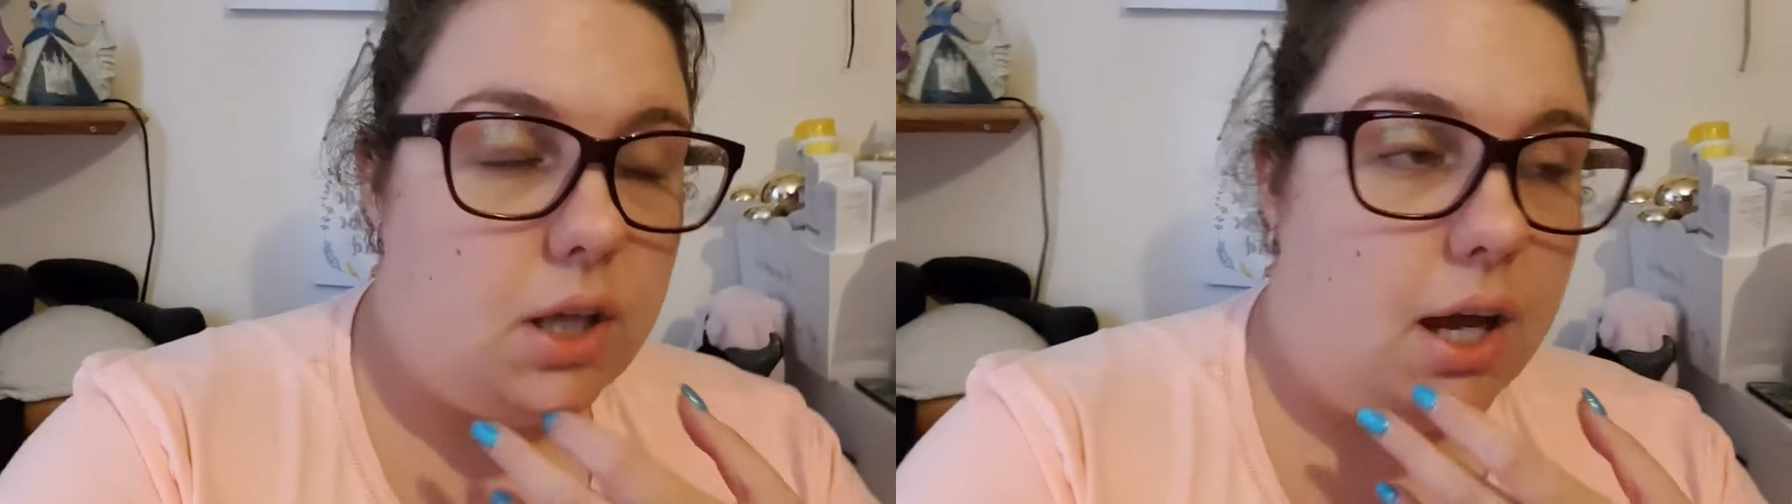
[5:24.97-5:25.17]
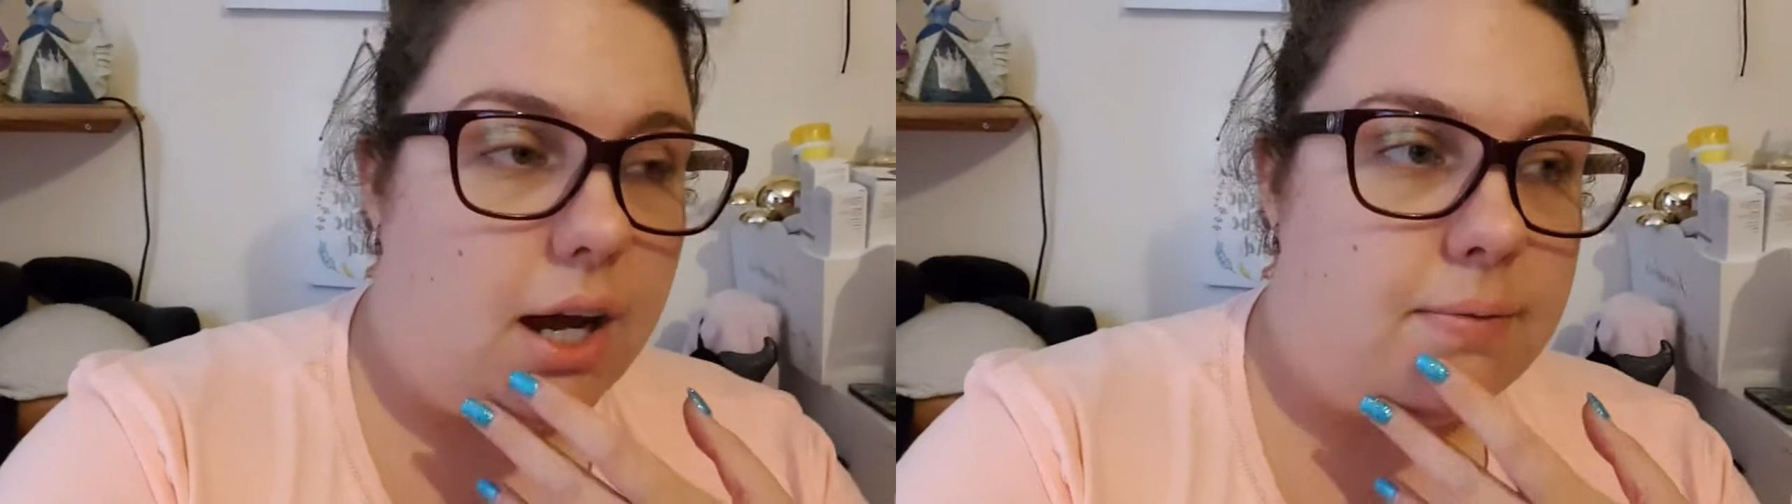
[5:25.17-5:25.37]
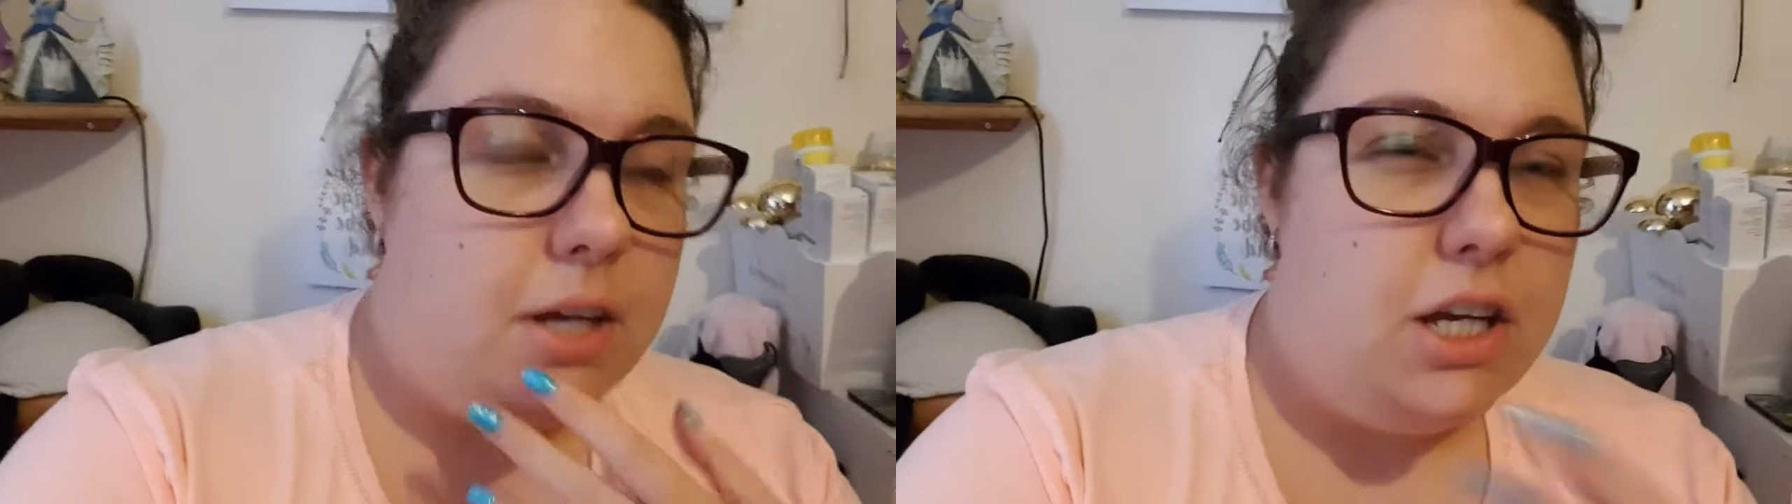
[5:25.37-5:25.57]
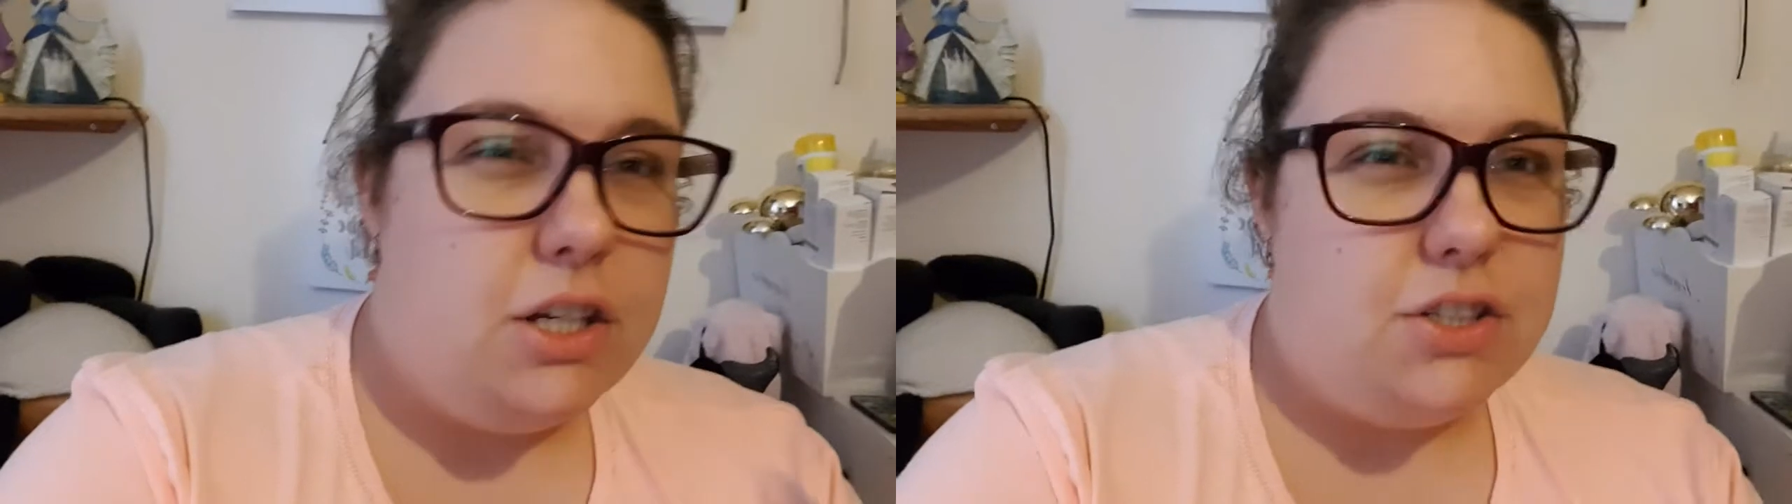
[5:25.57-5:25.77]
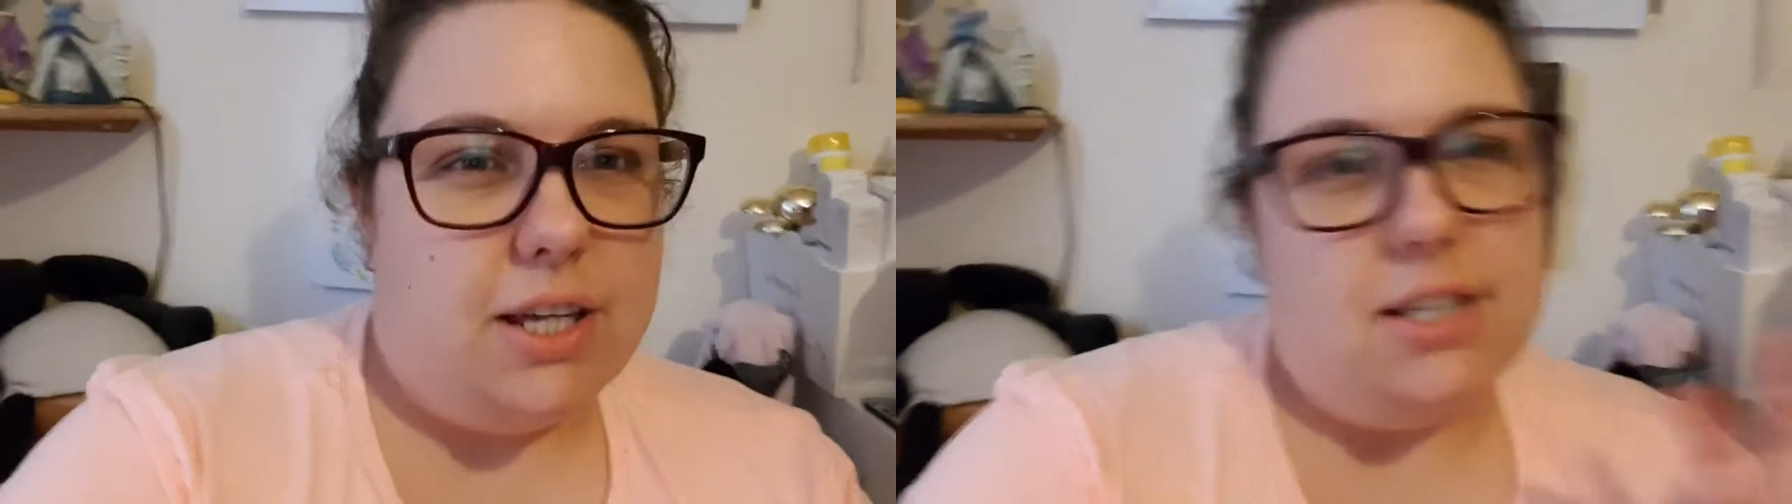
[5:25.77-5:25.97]
So
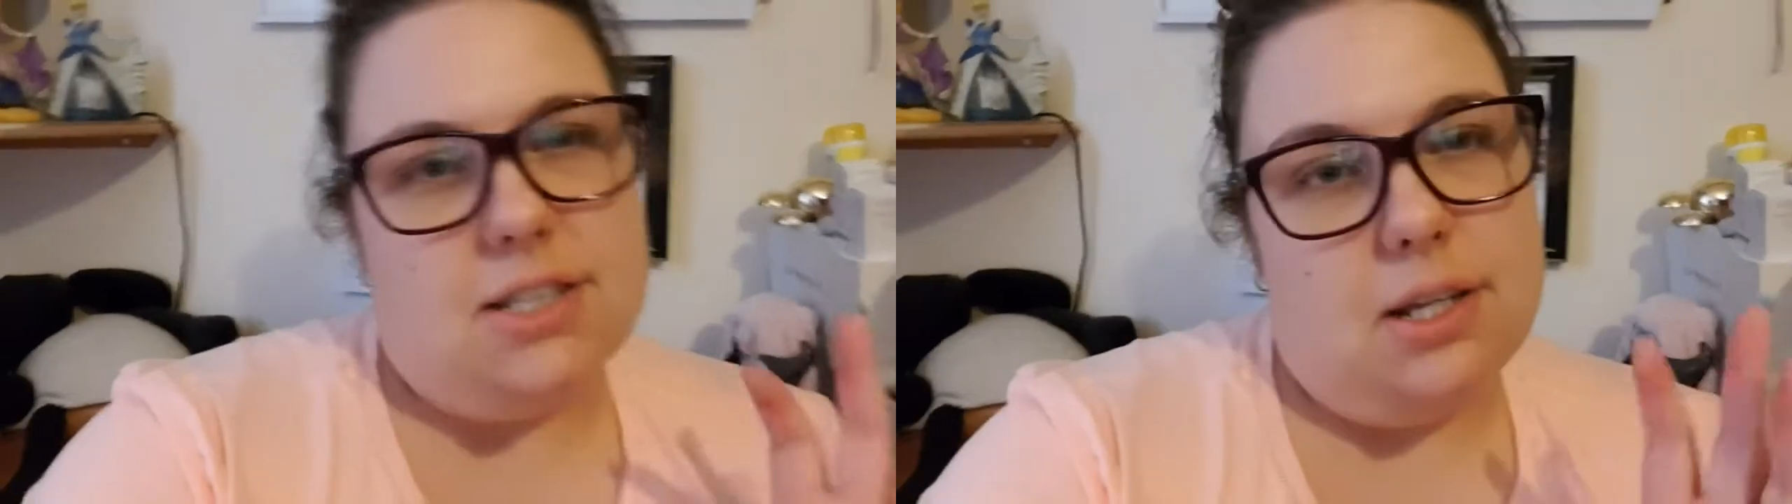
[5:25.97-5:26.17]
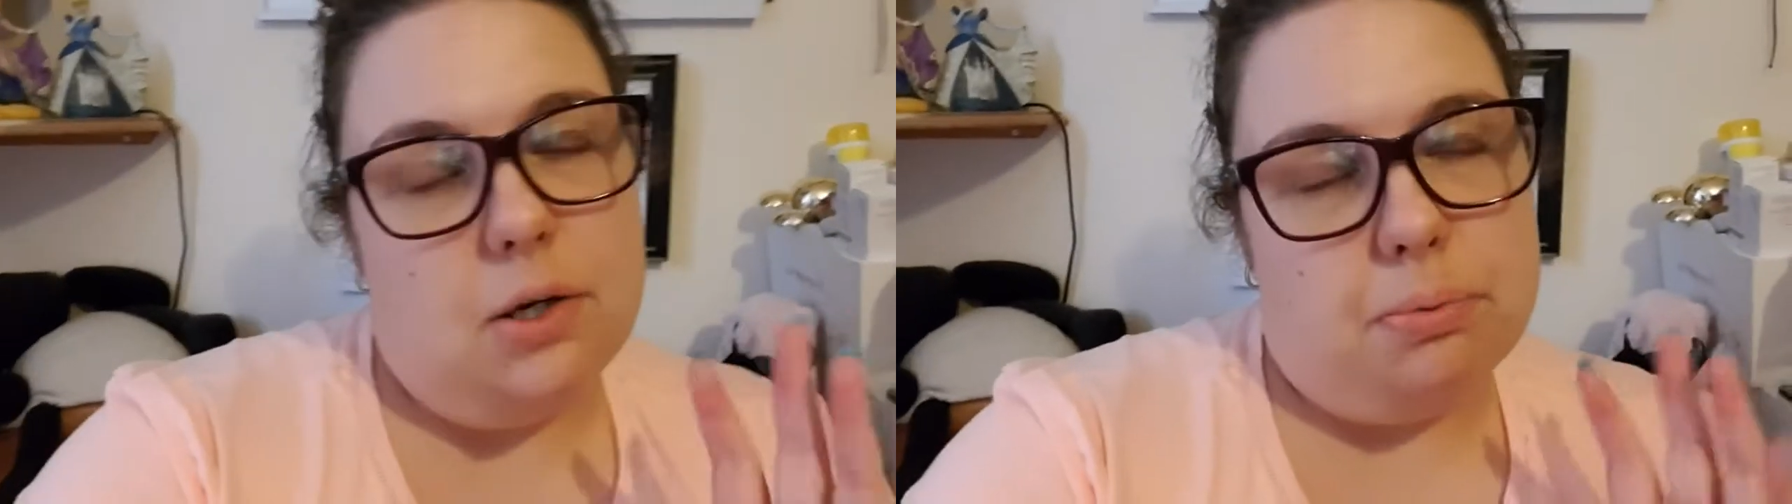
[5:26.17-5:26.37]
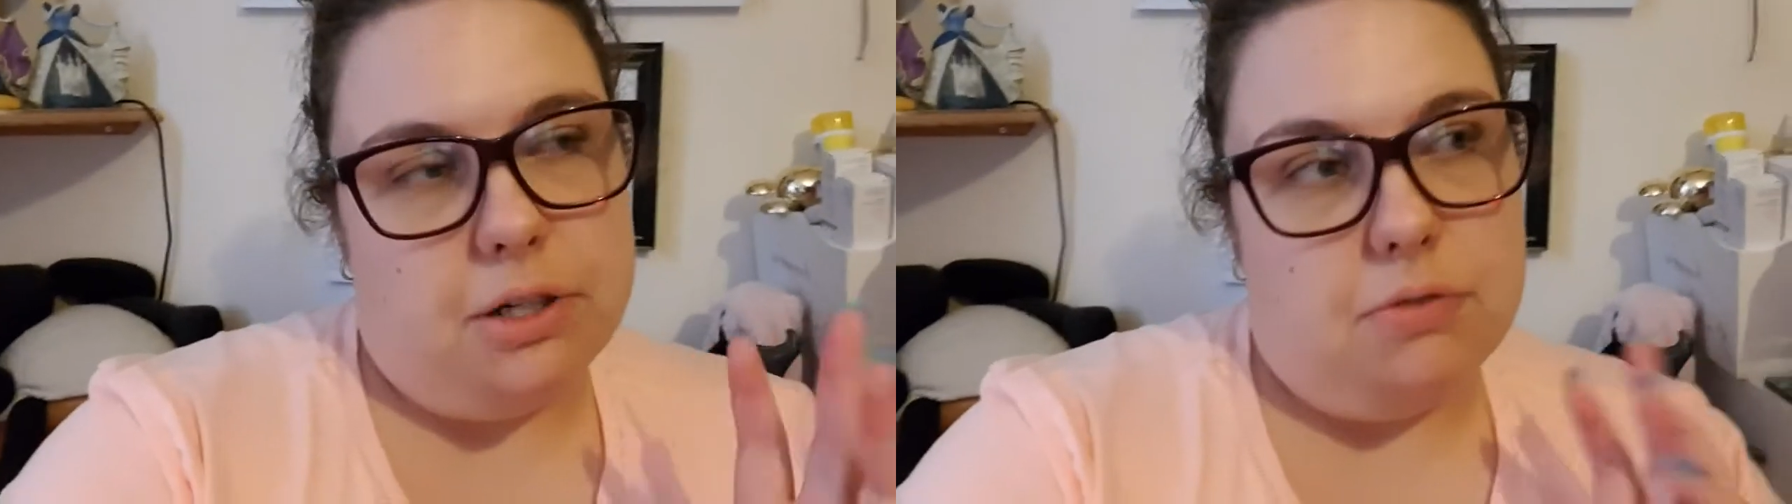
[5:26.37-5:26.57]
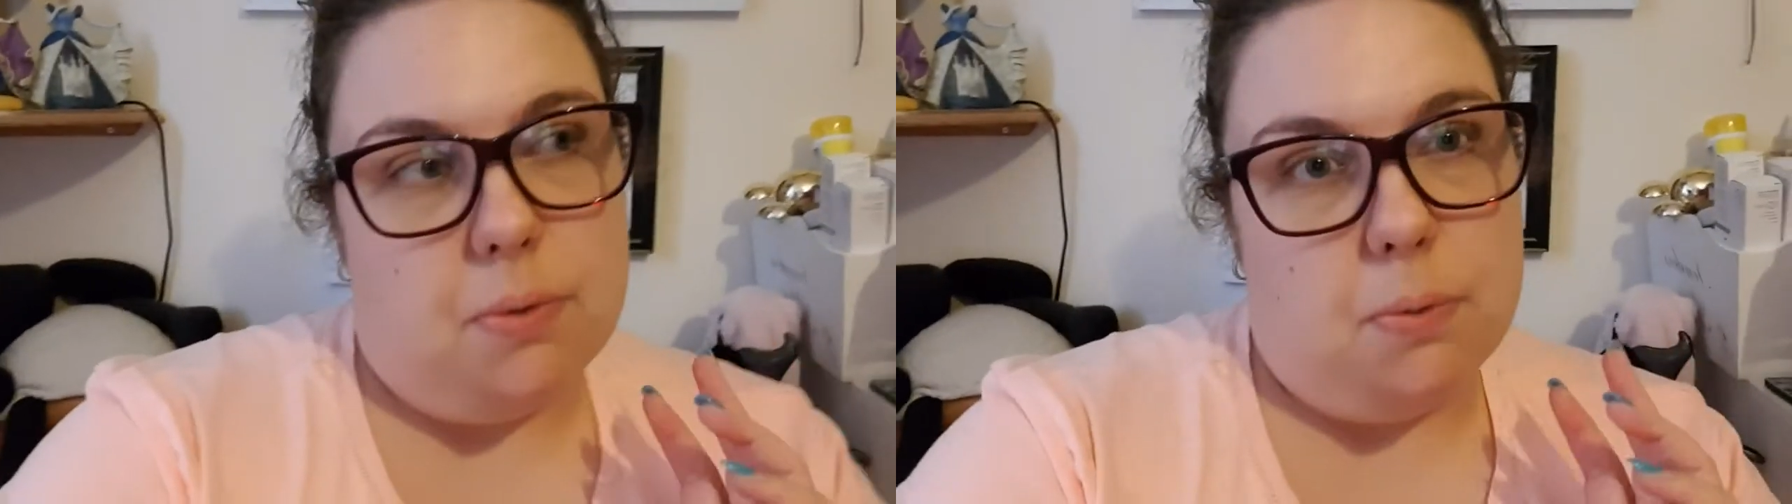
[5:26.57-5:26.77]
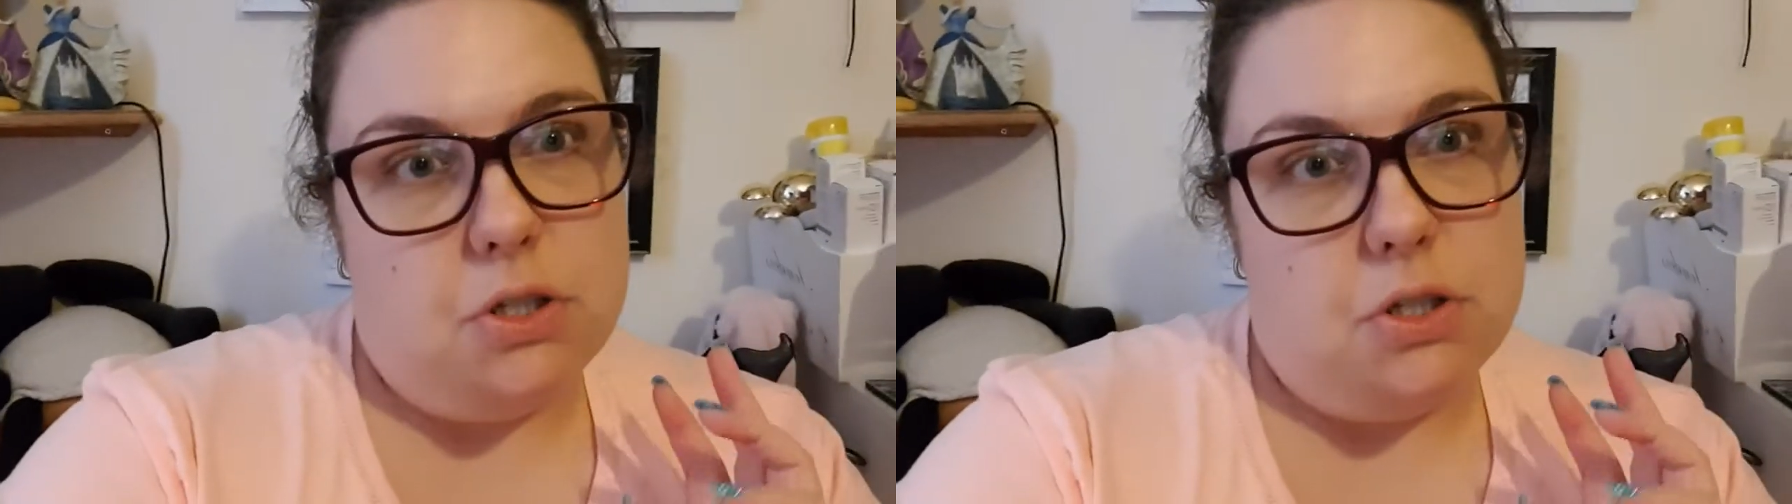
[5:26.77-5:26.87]
yeah, there's a little prequel